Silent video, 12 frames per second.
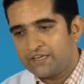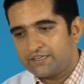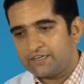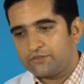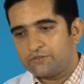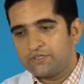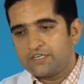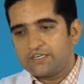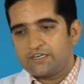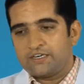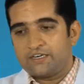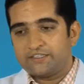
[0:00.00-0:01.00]
Now
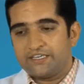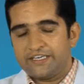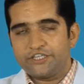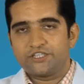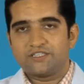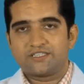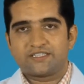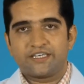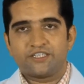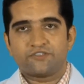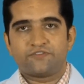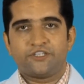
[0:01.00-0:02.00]
the initial
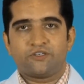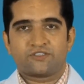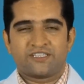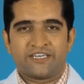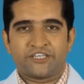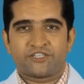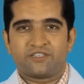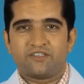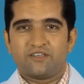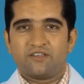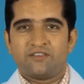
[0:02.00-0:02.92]
stage of deoxygenation,